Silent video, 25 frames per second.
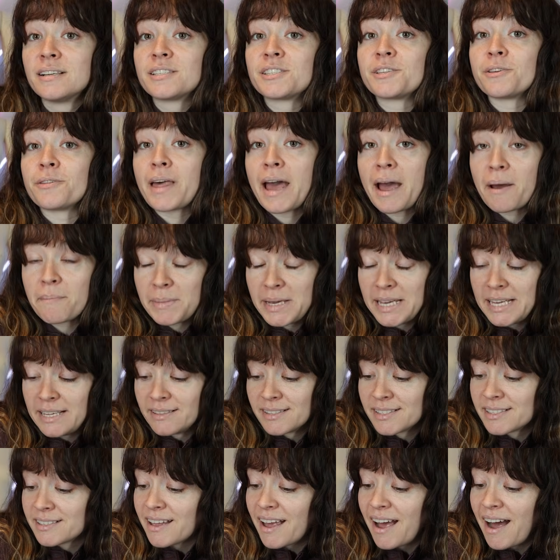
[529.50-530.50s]
So that
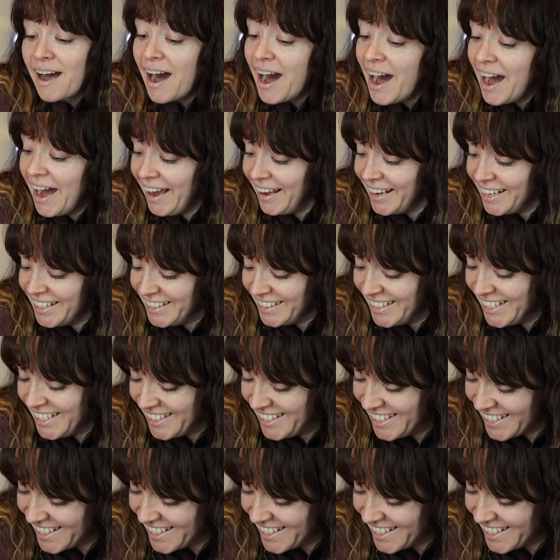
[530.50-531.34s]
means I need